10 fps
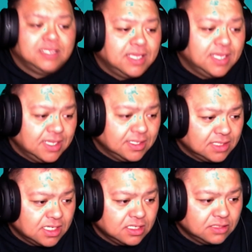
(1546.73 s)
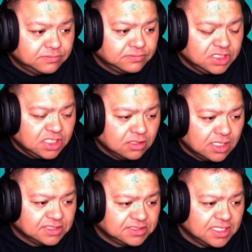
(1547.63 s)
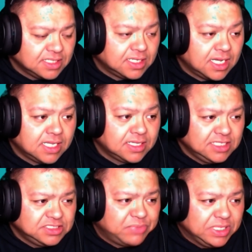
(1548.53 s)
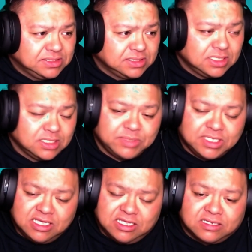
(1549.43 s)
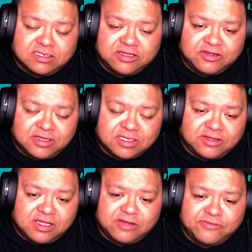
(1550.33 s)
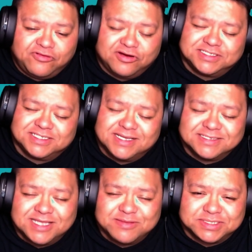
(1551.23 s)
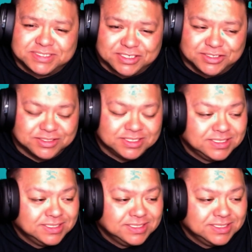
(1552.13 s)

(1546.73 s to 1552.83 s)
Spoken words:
And, like I said, that's basically going to be it for today's episode.